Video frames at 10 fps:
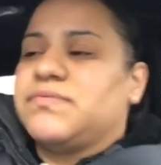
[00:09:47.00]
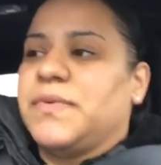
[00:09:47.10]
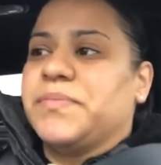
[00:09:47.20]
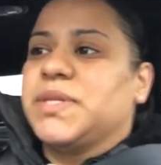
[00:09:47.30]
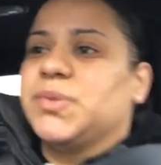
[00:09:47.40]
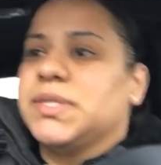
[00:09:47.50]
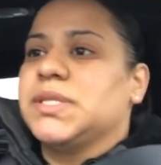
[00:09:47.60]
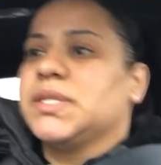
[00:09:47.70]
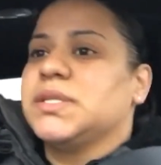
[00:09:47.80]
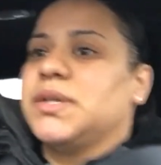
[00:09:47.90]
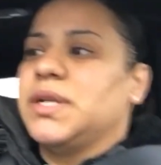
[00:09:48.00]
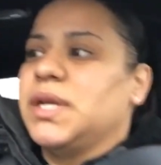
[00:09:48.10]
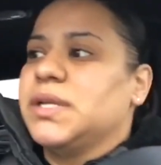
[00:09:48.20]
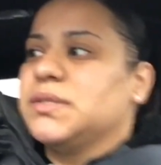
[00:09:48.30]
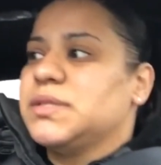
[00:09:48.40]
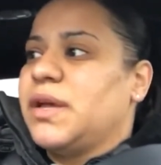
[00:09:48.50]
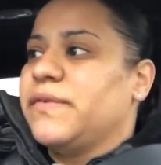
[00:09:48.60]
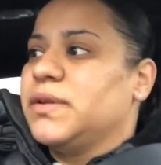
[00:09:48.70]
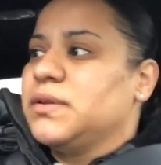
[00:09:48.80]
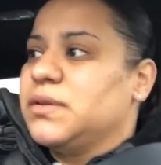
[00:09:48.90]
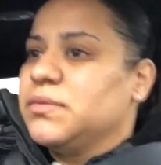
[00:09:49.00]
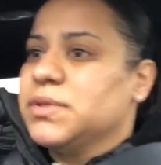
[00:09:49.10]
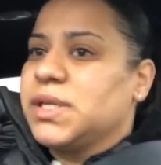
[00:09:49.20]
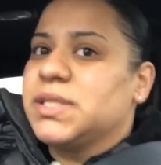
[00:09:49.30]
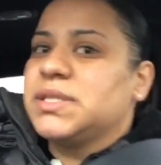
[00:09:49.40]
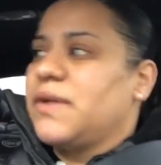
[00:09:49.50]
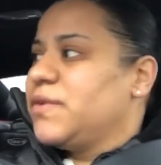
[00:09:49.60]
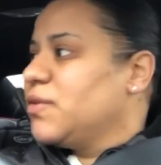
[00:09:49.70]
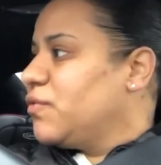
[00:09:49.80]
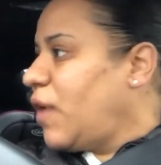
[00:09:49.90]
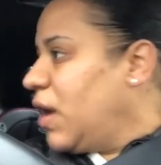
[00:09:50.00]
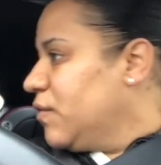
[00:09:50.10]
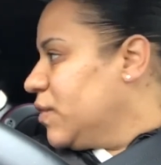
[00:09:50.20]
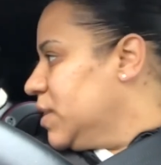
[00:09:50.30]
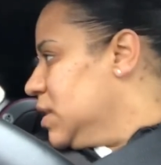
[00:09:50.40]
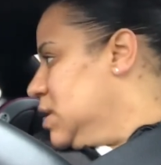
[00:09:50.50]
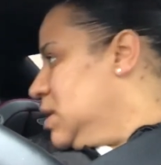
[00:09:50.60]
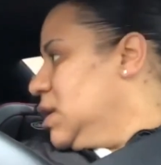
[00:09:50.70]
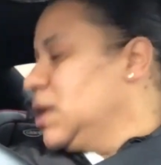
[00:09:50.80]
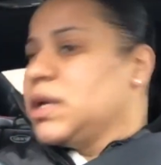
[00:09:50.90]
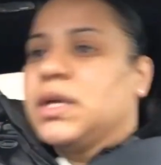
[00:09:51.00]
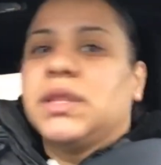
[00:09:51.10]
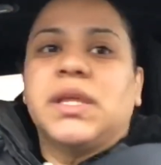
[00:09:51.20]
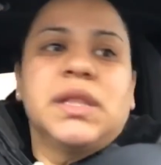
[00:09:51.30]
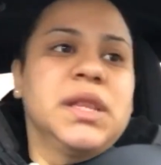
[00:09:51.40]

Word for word: from between 6.30 and 7. It was like 7.05 when they